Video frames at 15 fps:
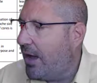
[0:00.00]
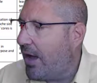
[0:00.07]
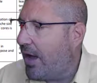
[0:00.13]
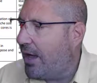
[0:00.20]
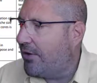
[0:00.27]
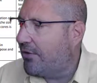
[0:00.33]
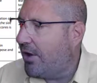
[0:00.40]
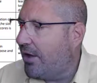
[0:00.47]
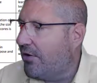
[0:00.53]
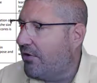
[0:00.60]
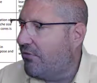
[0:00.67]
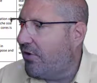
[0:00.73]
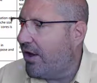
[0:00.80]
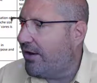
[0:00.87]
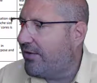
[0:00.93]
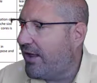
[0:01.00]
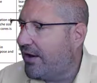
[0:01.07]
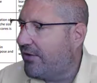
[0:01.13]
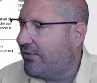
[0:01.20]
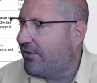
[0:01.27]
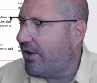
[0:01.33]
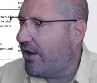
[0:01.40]
and on the right
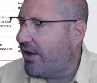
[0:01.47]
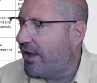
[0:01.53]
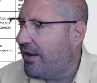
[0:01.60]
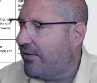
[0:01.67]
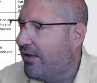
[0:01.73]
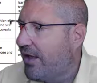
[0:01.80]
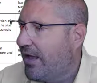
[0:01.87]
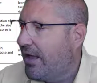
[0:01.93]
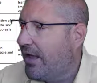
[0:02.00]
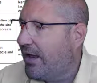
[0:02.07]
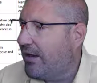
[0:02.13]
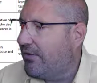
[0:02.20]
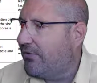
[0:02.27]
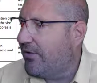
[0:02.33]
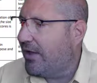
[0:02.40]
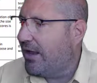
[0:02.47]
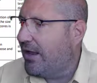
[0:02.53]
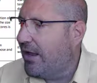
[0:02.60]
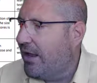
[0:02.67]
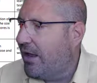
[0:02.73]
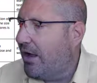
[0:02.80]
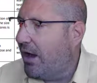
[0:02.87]
hand side is
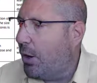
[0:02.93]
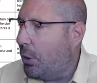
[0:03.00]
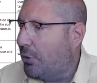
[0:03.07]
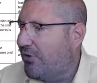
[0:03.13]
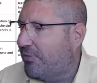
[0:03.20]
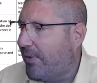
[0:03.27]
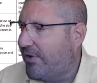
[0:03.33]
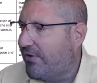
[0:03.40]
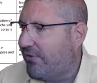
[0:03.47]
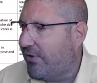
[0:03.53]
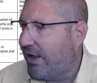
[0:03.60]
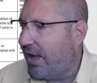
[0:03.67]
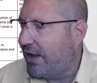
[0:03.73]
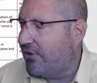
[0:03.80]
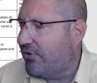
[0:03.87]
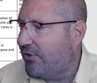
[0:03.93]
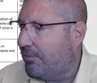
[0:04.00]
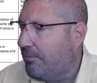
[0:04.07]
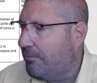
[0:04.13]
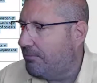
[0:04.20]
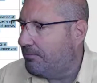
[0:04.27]
the old specification.